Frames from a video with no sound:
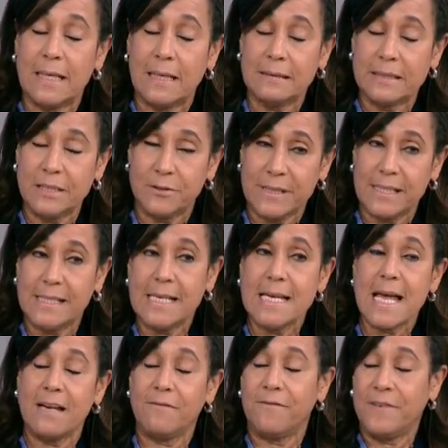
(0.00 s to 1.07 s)
uh, Literacy
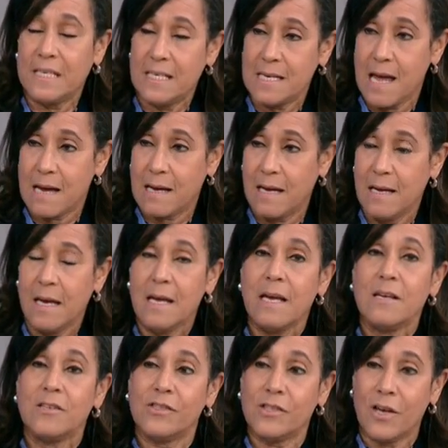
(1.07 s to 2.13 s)
and FinTech.
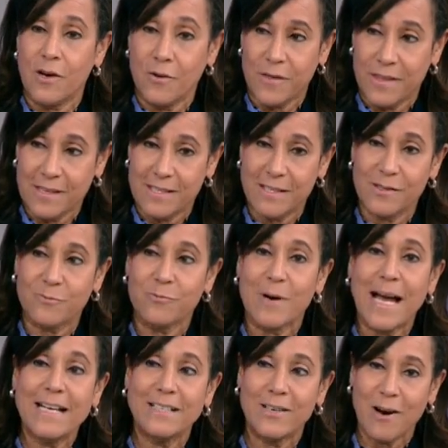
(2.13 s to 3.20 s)
So this is
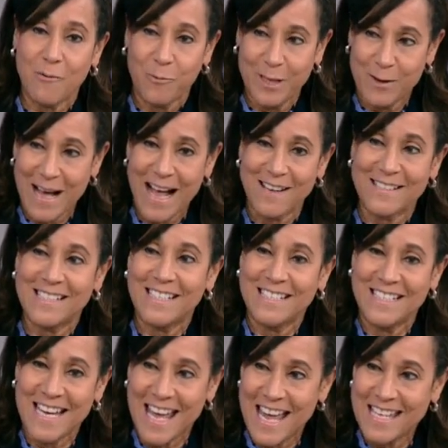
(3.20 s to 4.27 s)
right in our wheelhouse
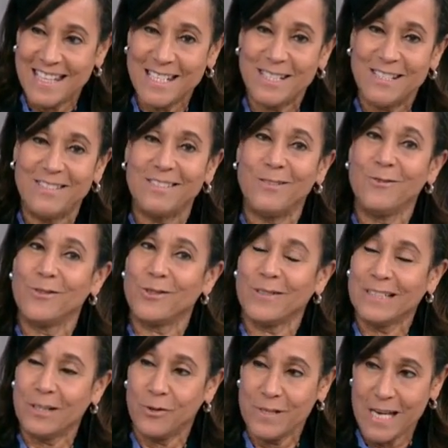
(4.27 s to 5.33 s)
today. These students are a
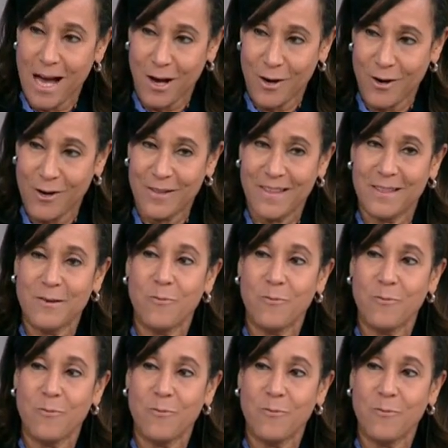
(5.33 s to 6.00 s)
little younger than the